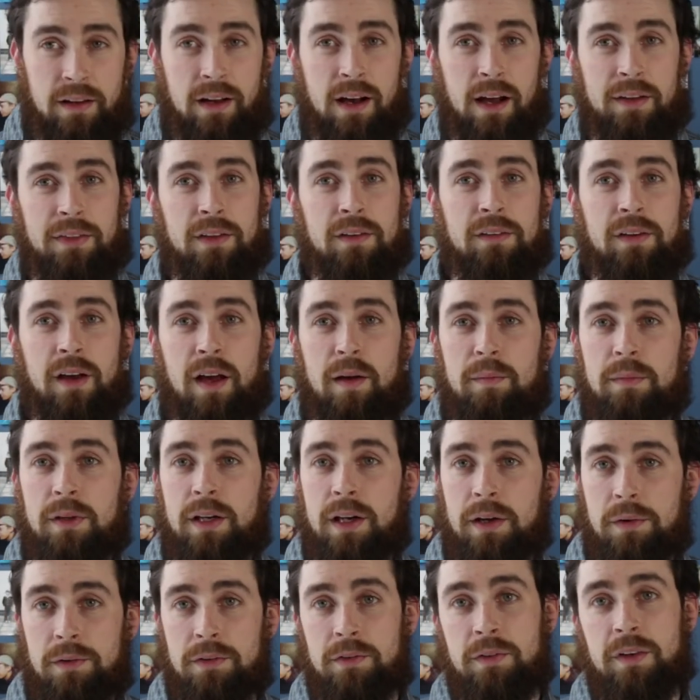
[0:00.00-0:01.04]
At the time that
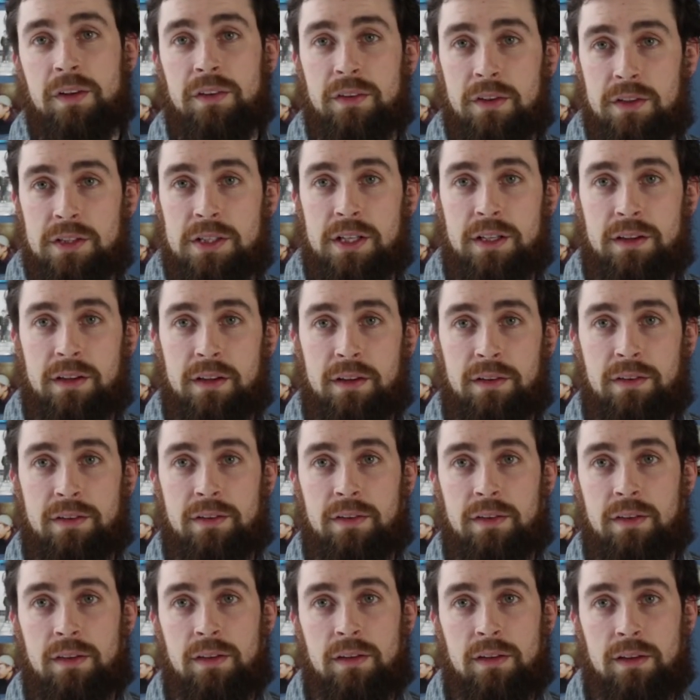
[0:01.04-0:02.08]
I was researching
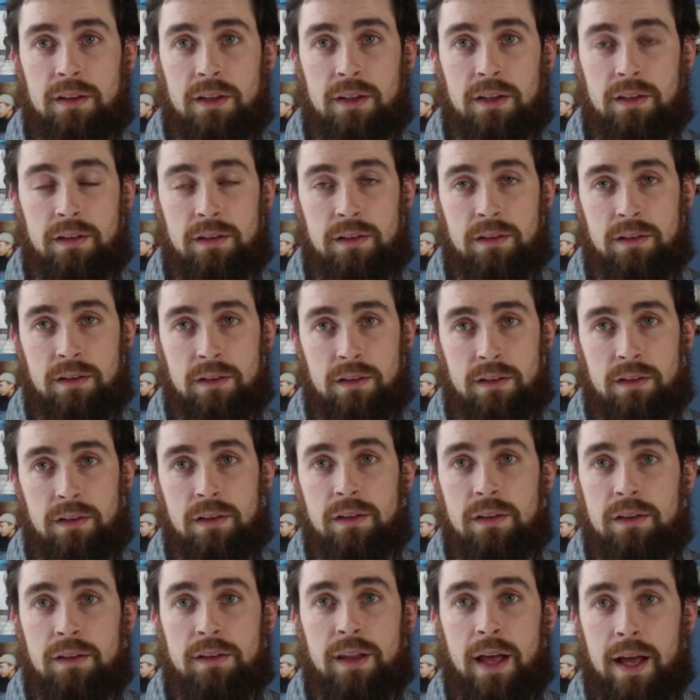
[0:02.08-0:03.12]
this,
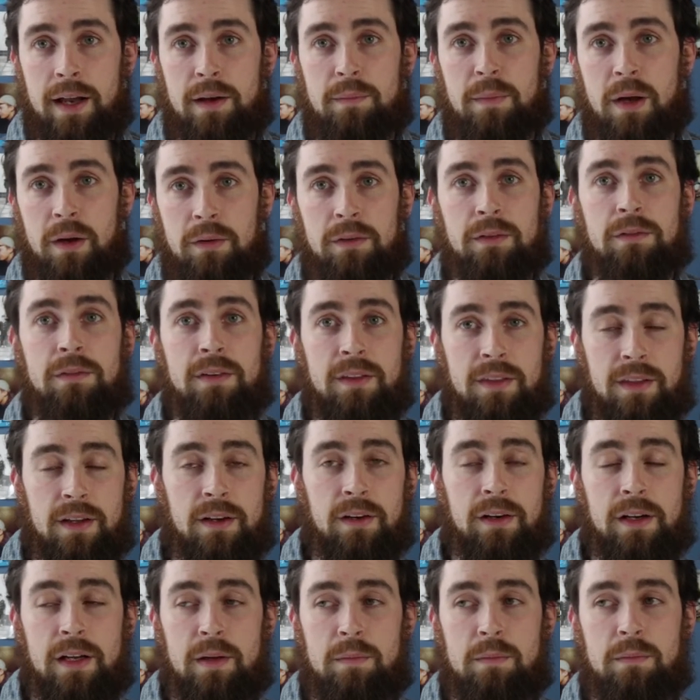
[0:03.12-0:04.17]
that amount of
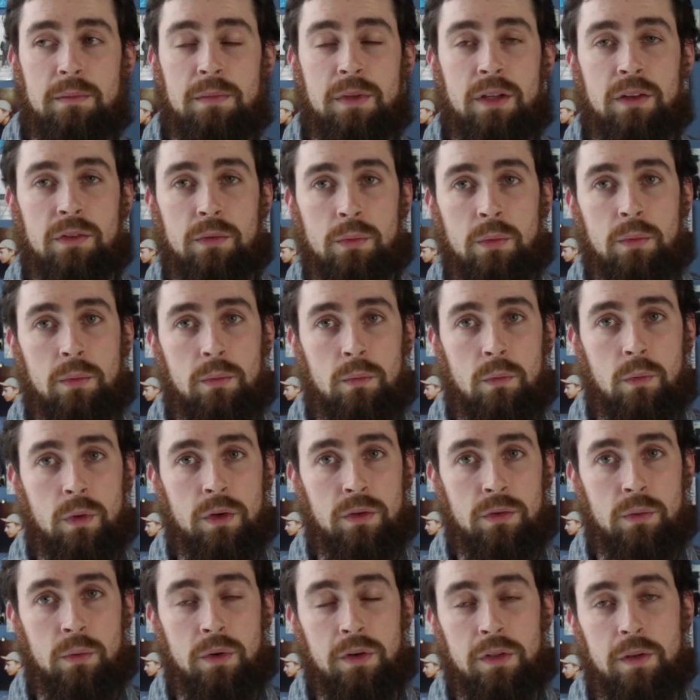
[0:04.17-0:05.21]
Ethereum
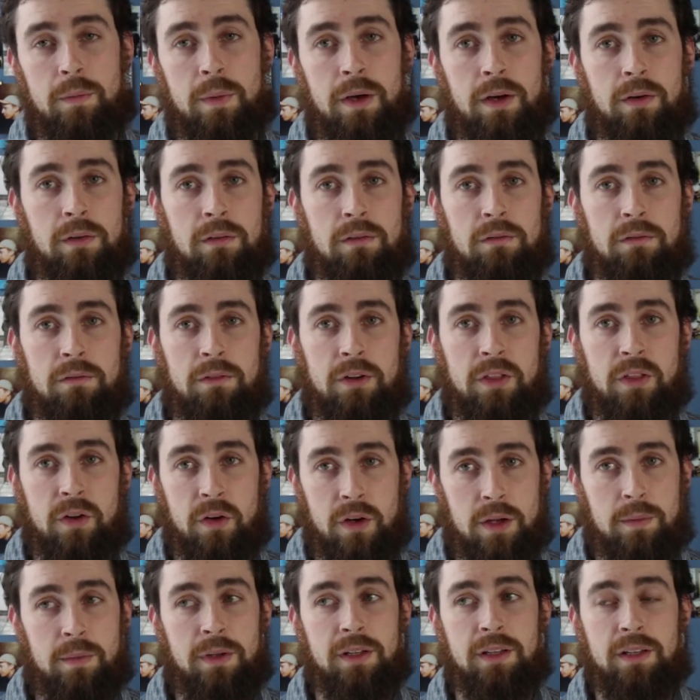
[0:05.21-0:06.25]
was worth about
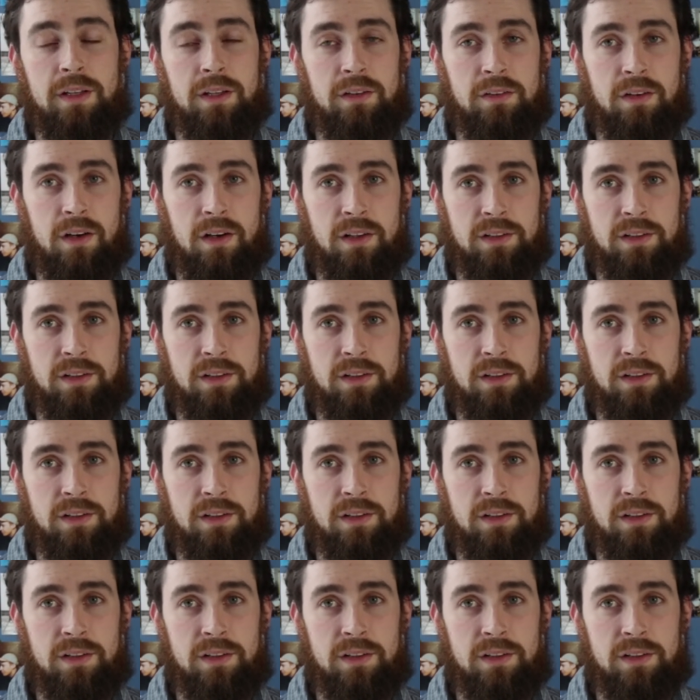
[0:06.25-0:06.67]
$30 million.